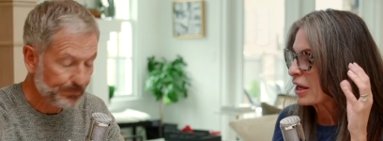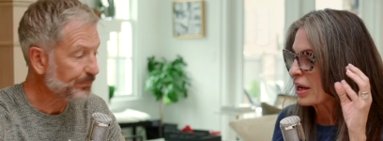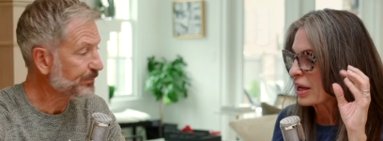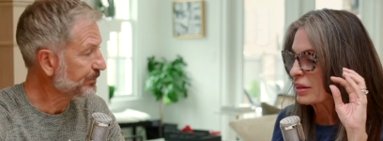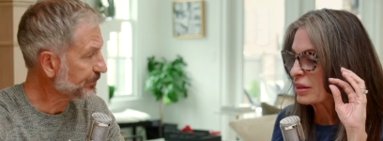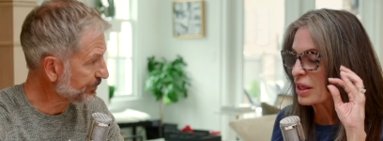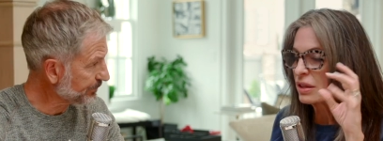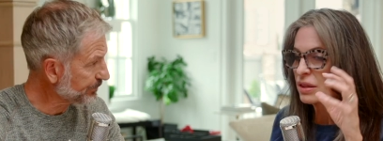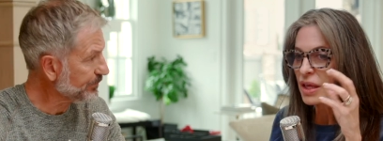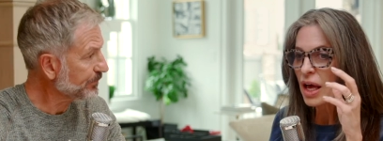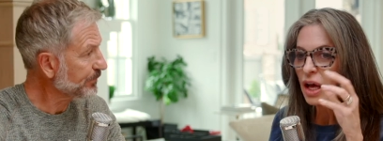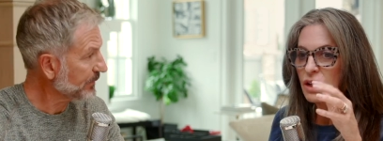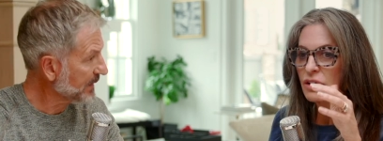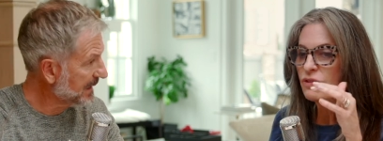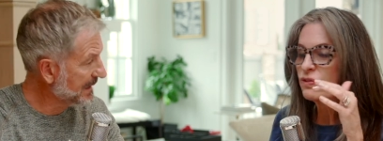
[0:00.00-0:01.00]
Speaker 1: and I think
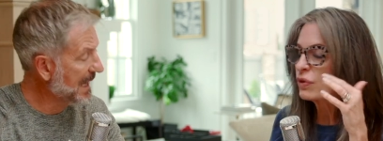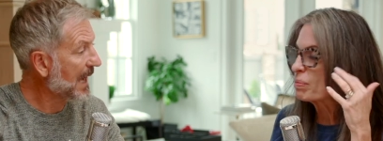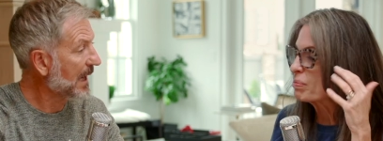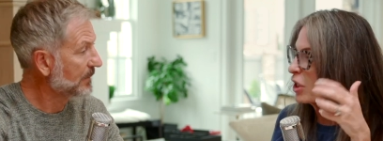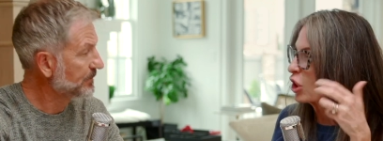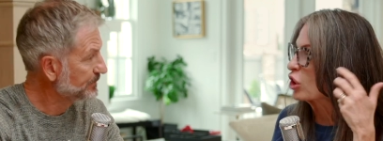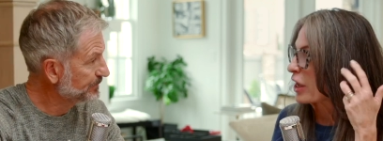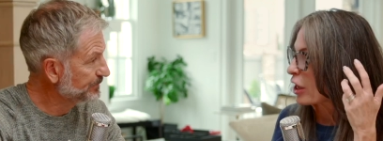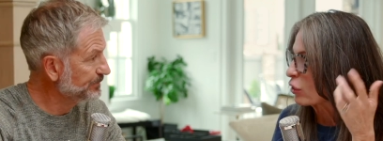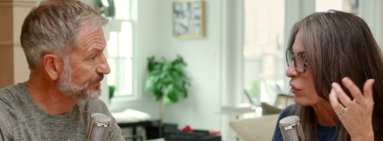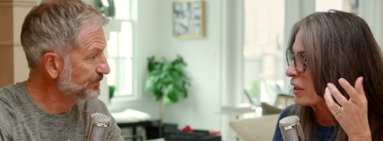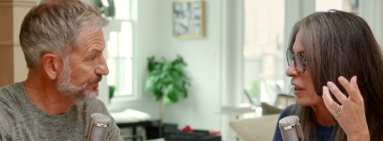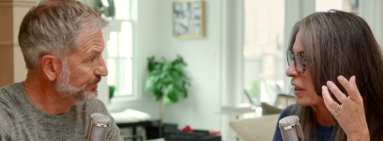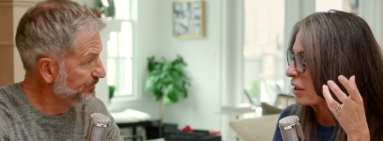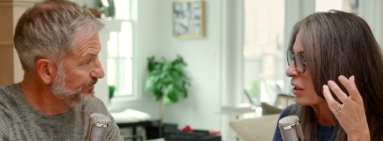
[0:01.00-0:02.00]
that
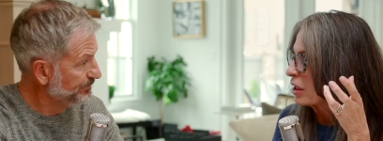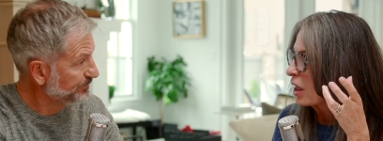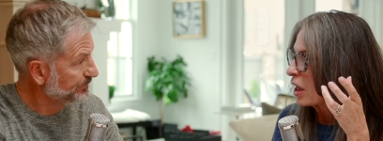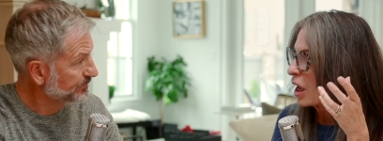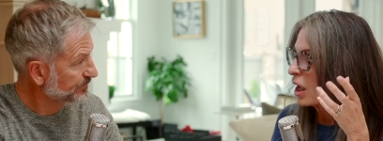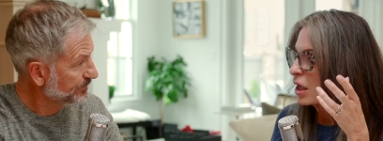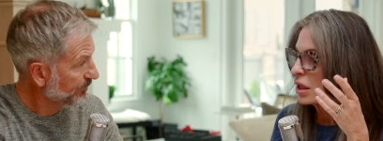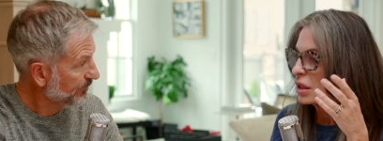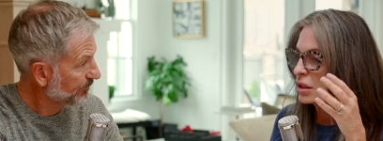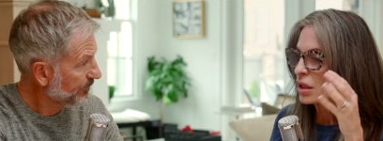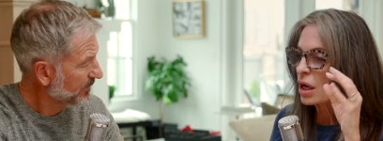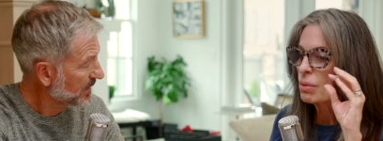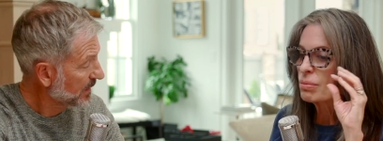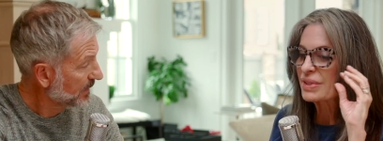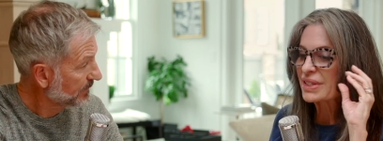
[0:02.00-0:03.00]
familiarity yeah. uh,
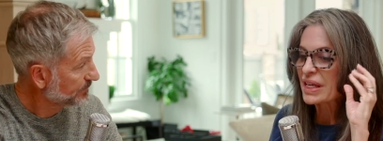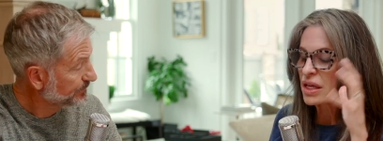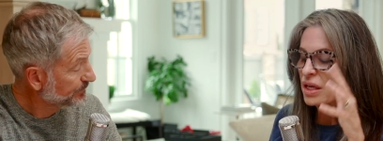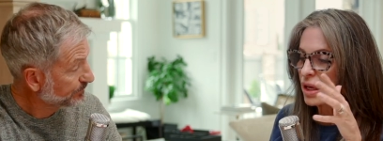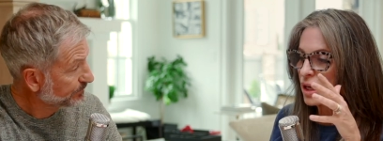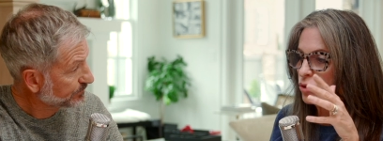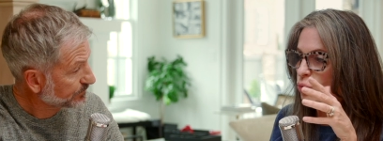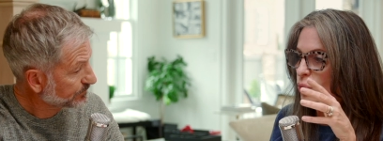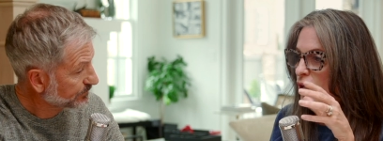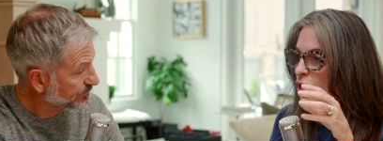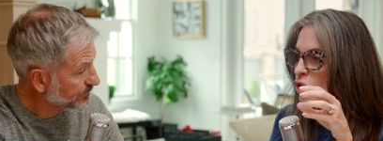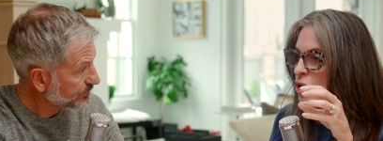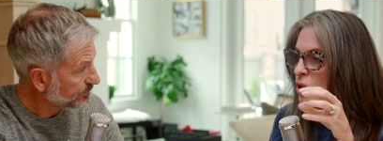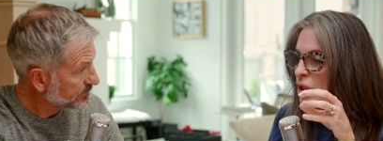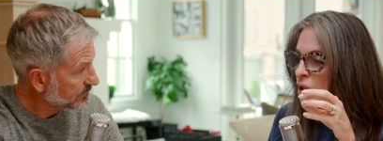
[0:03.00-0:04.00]
comes in
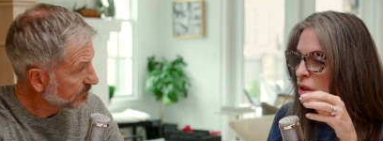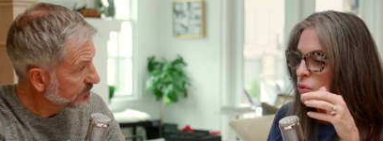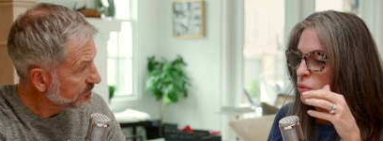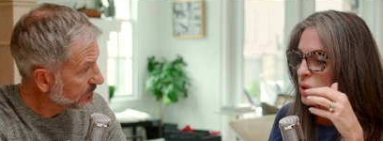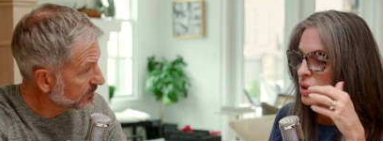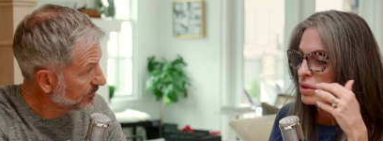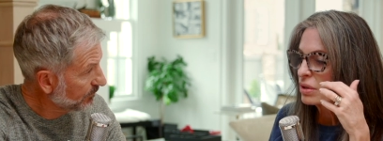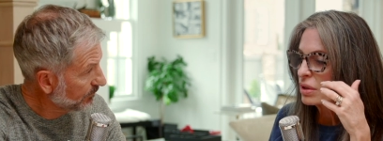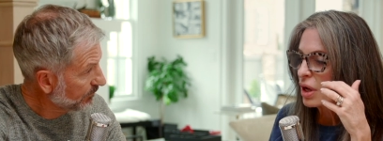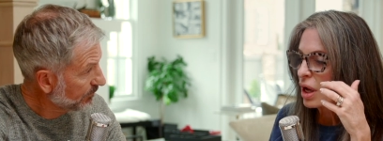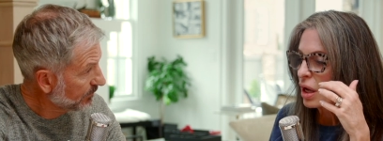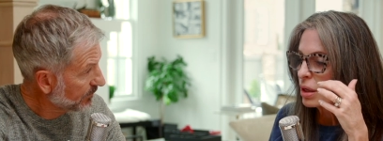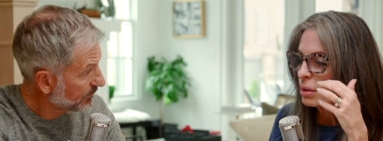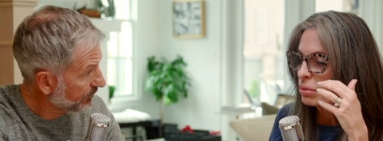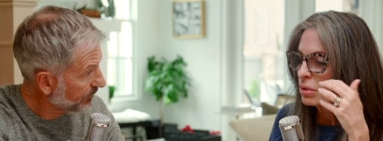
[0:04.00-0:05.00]
where where
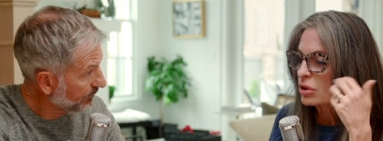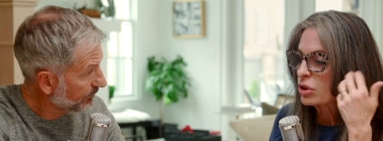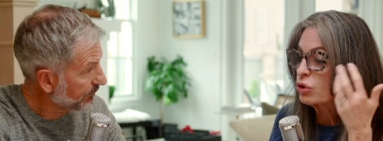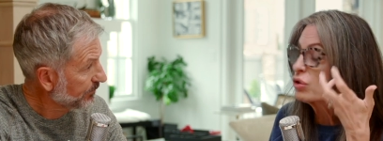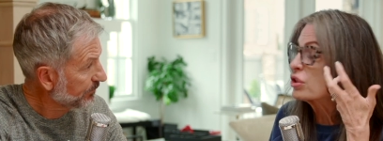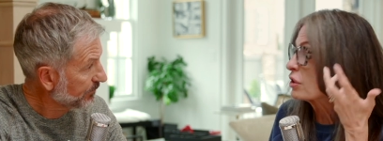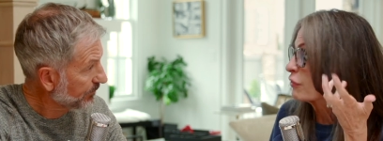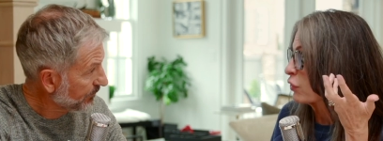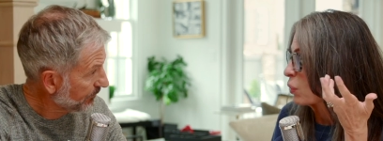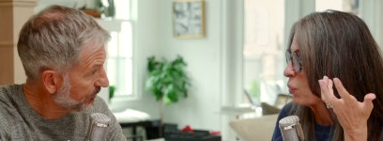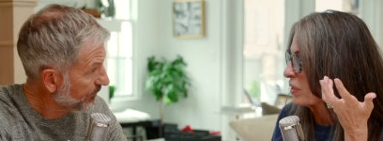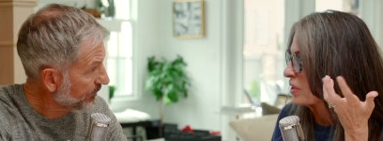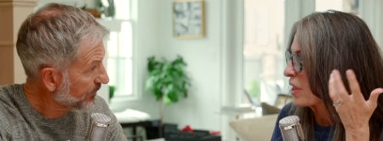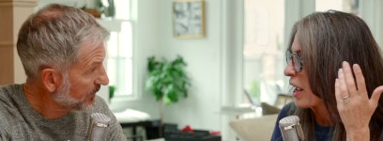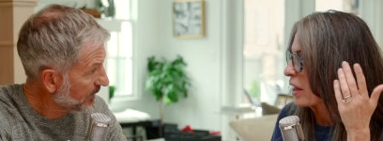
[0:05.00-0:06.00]
uh, Lucifer
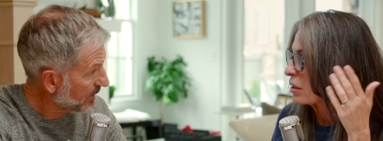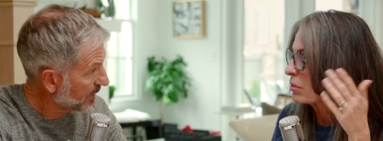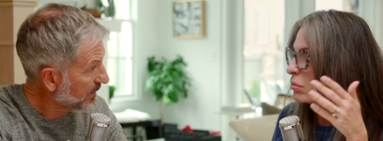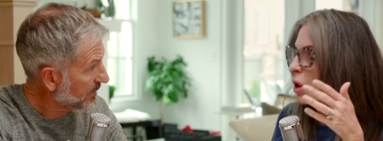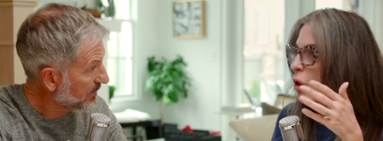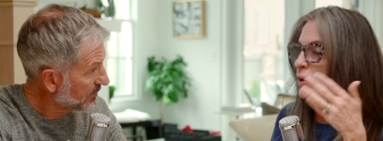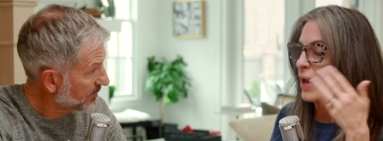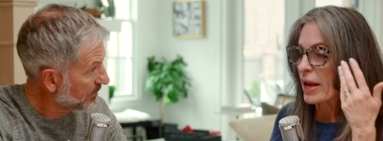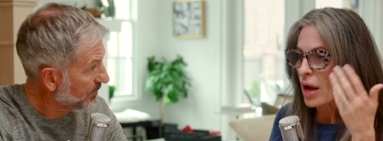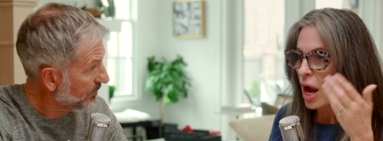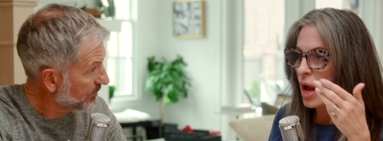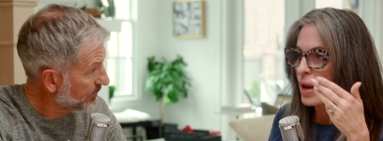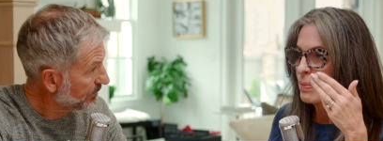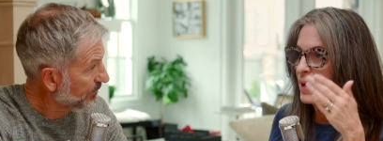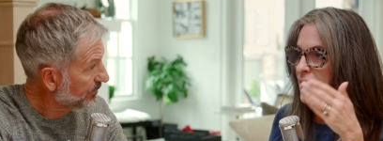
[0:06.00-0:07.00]
was like, okay,
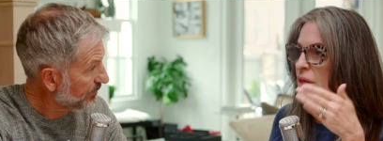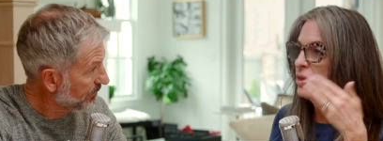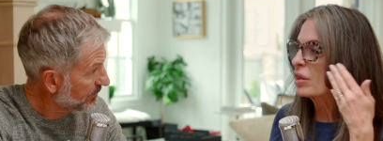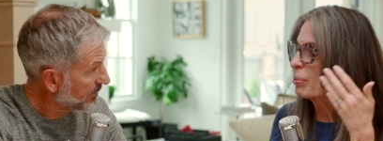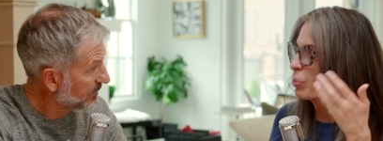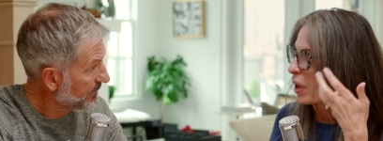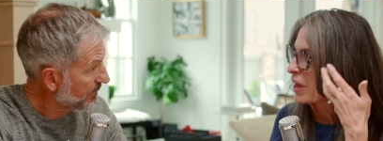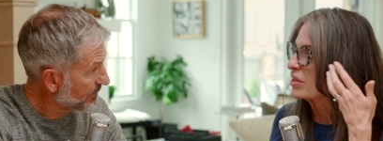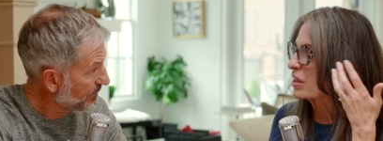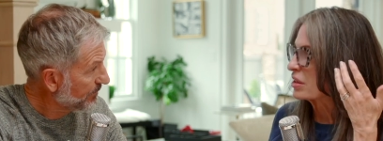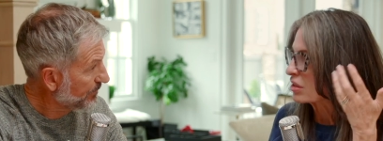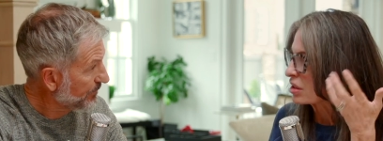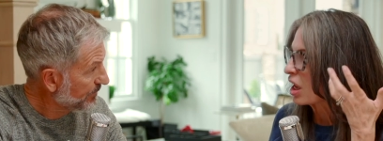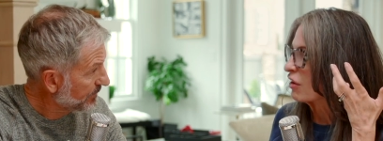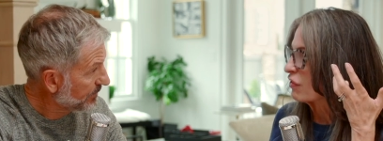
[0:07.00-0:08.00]
I am in the
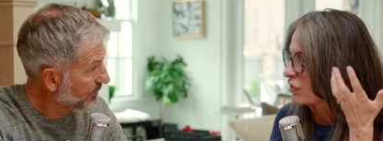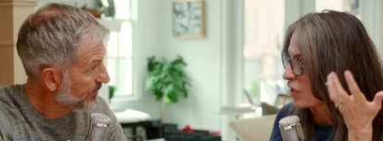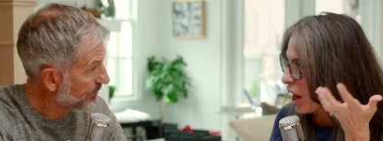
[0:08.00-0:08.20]
presence of